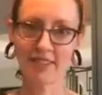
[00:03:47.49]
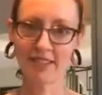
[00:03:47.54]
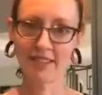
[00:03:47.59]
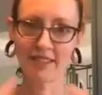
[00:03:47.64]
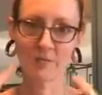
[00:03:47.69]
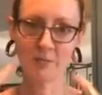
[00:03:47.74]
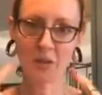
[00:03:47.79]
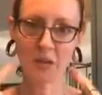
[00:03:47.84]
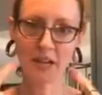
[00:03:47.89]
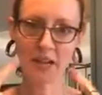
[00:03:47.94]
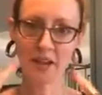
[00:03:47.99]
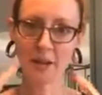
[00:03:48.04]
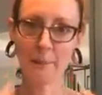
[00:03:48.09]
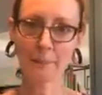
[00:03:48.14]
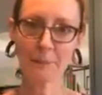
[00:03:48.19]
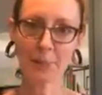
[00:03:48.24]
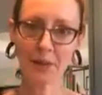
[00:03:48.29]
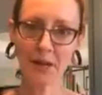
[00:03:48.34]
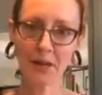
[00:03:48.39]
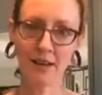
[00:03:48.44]
Speaking.
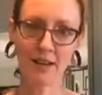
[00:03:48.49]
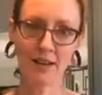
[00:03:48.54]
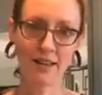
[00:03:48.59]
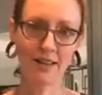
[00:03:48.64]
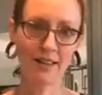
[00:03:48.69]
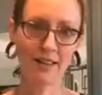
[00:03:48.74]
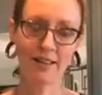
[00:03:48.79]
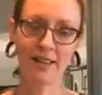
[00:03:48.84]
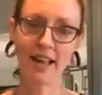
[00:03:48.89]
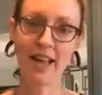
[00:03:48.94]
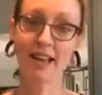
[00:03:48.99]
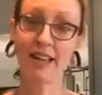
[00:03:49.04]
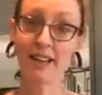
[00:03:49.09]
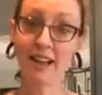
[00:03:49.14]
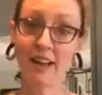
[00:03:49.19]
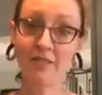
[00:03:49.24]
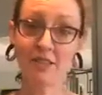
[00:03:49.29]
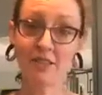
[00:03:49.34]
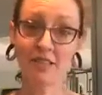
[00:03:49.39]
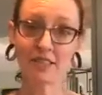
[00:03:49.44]
I didn't
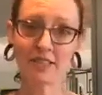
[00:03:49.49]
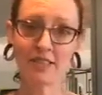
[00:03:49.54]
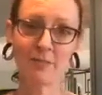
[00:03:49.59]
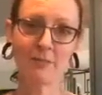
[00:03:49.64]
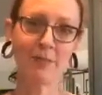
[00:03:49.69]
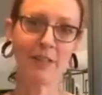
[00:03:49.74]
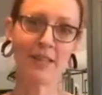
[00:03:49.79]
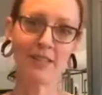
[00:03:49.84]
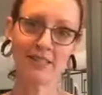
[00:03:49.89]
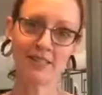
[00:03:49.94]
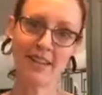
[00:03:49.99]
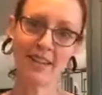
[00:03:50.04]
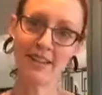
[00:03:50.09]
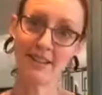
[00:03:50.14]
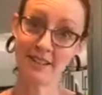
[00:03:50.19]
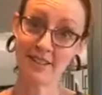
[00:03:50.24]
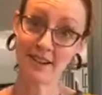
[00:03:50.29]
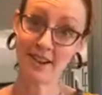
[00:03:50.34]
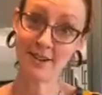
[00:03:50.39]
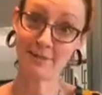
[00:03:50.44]
have any sleep last
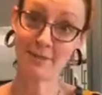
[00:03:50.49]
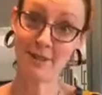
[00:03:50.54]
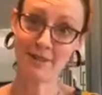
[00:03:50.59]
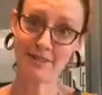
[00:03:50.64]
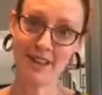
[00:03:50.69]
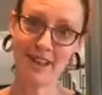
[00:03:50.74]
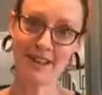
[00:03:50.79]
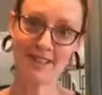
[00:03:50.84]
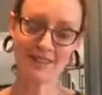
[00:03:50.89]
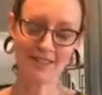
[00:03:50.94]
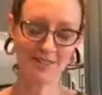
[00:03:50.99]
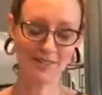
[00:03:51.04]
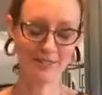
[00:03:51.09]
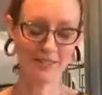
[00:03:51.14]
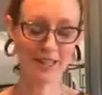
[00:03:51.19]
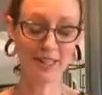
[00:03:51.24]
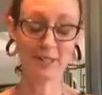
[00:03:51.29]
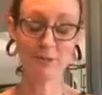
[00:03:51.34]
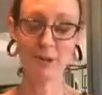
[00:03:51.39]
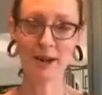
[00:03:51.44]
night, sorry about that, so
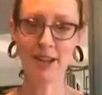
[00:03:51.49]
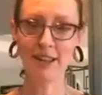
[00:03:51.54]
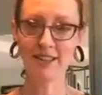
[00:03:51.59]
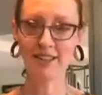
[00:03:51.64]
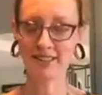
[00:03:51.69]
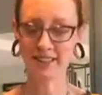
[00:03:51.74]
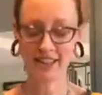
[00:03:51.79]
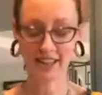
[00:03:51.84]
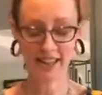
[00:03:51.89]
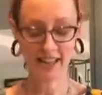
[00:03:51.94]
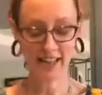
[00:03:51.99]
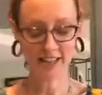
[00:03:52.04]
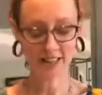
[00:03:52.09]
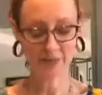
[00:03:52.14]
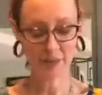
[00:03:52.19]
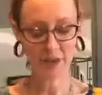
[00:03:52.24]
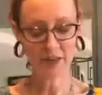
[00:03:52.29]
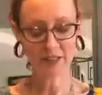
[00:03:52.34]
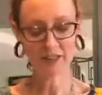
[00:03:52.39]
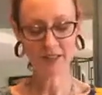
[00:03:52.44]
that's why I can't
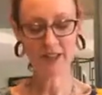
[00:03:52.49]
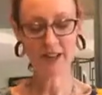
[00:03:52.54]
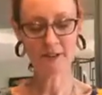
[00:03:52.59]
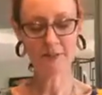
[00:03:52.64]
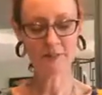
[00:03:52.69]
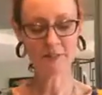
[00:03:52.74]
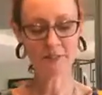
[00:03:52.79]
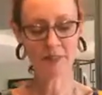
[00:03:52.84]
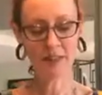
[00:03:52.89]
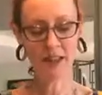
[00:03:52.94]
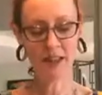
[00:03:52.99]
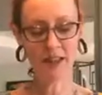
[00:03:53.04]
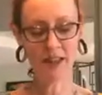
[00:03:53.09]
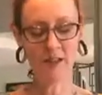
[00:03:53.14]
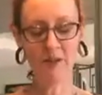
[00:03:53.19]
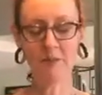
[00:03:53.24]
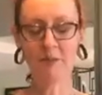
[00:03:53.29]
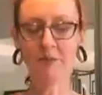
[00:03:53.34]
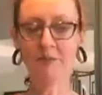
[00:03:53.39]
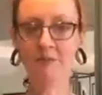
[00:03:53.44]
speak today.
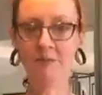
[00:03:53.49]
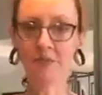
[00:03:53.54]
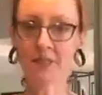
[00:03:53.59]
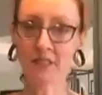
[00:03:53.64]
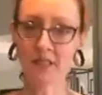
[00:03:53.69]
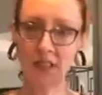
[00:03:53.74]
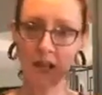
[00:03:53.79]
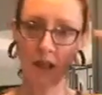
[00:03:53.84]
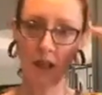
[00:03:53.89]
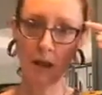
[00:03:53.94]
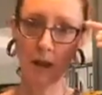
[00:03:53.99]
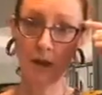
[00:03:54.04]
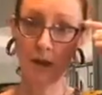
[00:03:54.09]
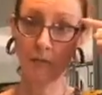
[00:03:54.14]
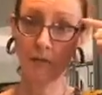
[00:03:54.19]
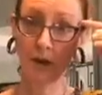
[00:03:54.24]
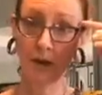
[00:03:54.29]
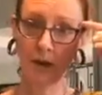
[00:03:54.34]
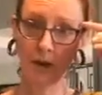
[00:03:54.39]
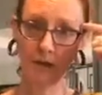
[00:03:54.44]
It's still all
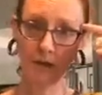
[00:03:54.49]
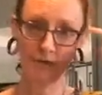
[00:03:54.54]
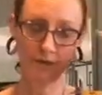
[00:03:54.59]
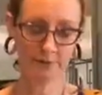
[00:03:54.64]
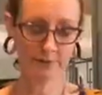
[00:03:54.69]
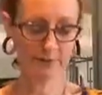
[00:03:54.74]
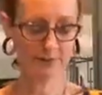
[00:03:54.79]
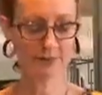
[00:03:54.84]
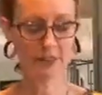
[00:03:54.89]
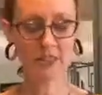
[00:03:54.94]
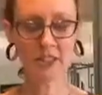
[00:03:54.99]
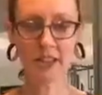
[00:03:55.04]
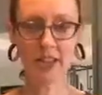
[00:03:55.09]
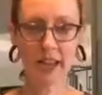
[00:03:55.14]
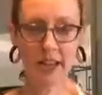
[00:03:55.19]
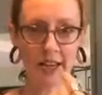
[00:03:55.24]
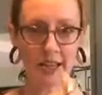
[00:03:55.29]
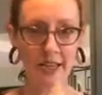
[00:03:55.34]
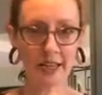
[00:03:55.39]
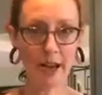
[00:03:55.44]
up here, I just
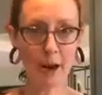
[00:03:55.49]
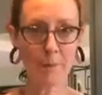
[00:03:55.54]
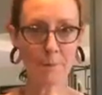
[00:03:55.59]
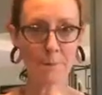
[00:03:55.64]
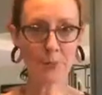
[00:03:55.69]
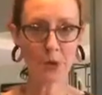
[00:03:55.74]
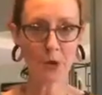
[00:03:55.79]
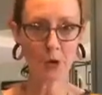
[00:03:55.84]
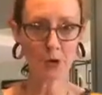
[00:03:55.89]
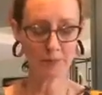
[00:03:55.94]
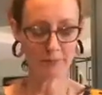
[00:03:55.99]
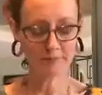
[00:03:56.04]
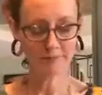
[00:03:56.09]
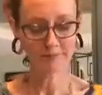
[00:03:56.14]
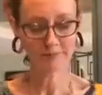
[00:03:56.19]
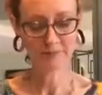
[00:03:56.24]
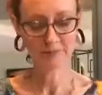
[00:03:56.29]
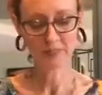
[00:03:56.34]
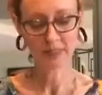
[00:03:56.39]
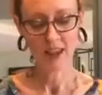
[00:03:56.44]
can't get it out.
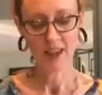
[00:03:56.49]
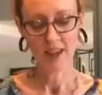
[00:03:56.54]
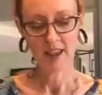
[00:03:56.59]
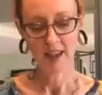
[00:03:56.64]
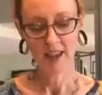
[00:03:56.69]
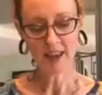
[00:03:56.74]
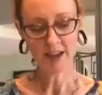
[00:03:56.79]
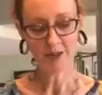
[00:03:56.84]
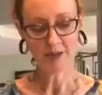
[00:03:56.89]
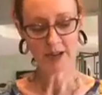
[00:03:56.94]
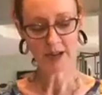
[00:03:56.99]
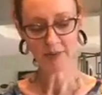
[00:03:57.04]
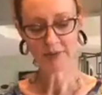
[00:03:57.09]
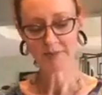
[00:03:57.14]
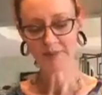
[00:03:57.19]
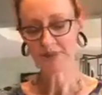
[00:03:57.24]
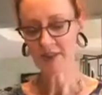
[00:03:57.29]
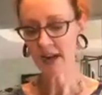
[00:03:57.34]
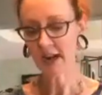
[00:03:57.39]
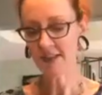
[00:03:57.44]
Anyway,
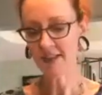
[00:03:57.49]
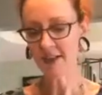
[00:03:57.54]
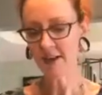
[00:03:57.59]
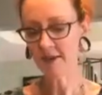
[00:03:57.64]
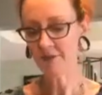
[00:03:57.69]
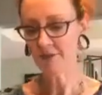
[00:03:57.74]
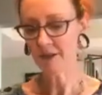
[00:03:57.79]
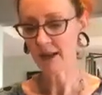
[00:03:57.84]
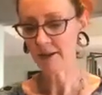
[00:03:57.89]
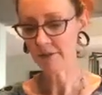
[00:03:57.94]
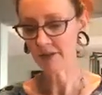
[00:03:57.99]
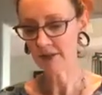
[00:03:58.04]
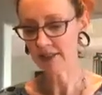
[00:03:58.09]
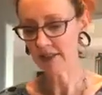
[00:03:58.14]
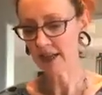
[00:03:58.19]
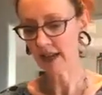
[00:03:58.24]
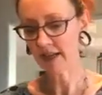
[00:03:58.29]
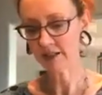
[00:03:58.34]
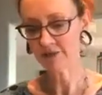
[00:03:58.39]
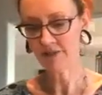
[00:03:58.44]
dietary fiber is
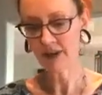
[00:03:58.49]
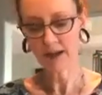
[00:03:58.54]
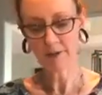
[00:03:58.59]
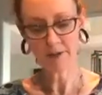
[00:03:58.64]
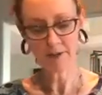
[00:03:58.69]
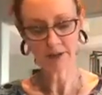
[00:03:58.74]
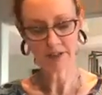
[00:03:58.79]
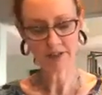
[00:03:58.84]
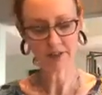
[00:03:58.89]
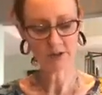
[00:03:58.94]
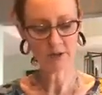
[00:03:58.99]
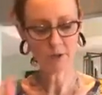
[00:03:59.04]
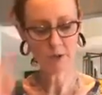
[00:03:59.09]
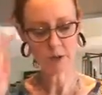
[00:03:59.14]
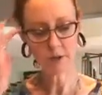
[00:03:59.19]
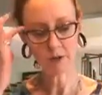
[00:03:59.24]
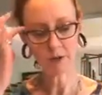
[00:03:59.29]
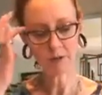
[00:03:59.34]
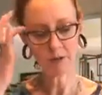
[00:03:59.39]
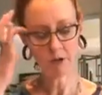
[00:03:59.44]
next. Fiber is
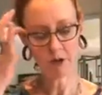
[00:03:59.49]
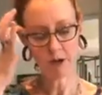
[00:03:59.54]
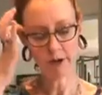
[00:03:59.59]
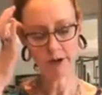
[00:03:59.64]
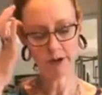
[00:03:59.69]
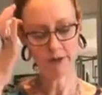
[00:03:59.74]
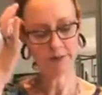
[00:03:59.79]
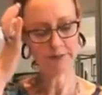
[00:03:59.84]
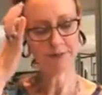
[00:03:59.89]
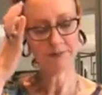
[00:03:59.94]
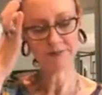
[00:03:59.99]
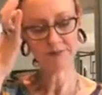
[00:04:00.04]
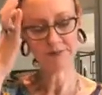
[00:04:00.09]
super important.